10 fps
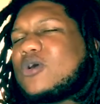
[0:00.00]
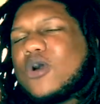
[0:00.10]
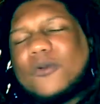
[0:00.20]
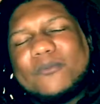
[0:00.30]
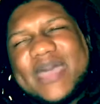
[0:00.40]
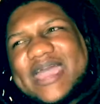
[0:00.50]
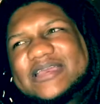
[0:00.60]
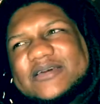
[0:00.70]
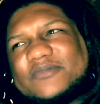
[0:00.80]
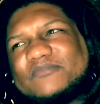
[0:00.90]

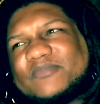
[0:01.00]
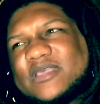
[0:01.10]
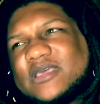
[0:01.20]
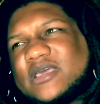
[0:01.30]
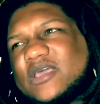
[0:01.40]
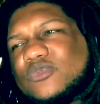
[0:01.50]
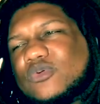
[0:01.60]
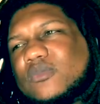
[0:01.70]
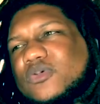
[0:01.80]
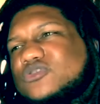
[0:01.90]
Magnum in the
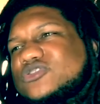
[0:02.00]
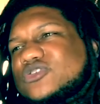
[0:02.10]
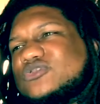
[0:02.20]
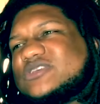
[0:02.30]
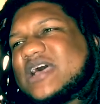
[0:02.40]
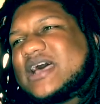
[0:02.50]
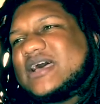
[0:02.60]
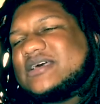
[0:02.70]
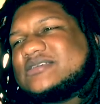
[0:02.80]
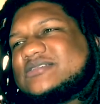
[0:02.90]
Robusto
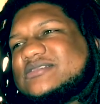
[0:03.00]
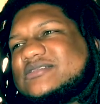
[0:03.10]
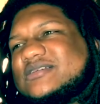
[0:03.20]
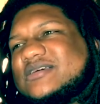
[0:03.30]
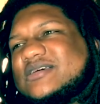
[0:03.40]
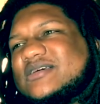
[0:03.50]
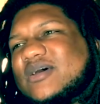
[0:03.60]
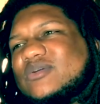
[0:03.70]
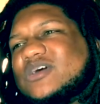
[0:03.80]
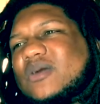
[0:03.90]
size, and
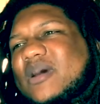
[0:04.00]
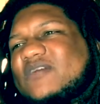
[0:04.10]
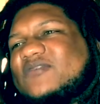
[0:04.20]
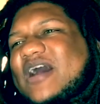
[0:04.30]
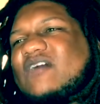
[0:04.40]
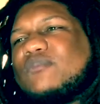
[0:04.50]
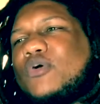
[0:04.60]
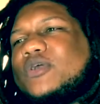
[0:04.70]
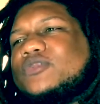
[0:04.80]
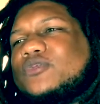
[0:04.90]
we're talking about a
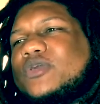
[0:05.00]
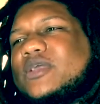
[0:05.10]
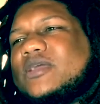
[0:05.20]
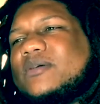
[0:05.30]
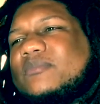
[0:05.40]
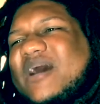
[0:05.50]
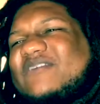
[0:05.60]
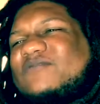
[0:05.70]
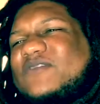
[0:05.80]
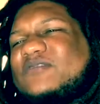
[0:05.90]
5.3 by
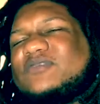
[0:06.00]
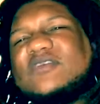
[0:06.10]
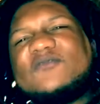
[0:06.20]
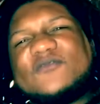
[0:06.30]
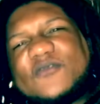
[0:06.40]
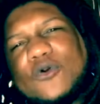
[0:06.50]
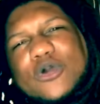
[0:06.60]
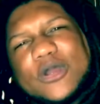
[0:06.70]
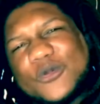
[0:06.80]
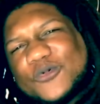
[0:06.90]

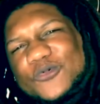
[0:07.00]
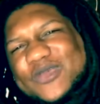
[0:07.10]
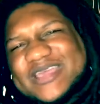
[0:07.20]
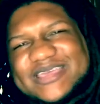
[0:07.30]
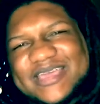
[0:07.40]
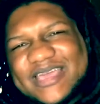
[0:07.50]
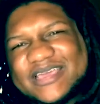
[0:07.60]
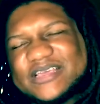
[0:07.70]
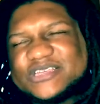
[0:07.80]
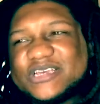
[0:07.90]
54 ring
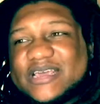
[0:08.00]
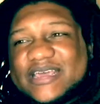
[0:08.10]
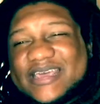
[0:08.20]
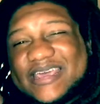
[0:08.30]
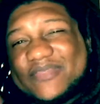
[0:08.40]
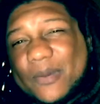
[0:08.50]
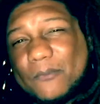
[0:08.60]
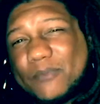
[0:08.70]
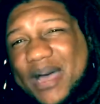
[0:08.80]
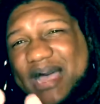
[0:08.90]
gauge in the
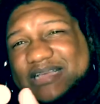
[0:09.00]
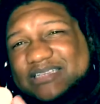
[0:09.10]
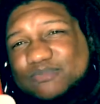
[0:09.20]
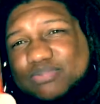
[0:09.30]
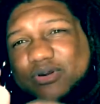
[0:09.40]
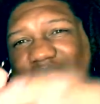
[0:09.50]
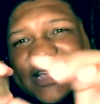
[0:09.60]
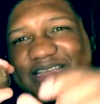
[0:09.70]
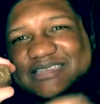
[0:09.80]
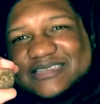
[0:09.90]
box
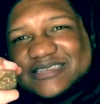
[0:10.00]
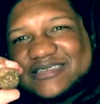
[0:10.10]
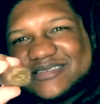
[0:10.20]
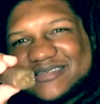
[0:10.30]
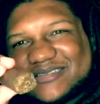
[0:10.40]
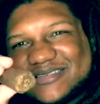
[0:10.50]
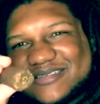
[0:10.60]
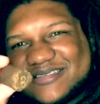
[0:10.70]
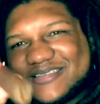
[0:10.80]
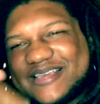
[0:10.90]
press.
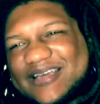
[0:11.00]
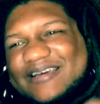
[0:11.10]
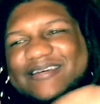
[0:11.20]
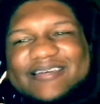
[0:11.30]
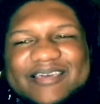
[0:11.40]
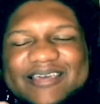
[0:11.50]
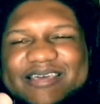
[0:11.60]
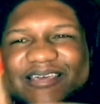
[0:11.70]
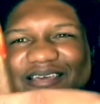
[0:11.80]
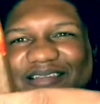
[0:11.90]
Yeah,
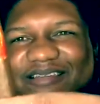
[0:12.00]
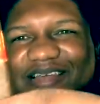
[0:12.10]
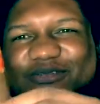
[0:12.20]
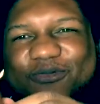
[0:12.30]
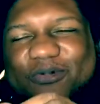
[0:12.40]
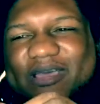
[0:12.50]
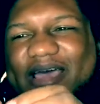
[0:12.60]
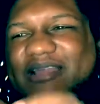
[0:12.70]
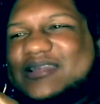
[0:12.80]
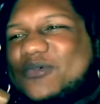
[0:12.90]
that's what we're
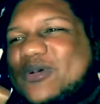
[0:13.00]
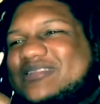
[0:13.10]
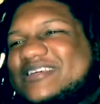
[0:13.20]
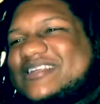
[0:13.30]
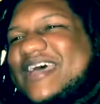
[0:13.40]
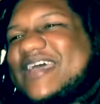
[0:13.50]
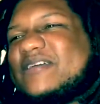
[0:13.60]
handling with today.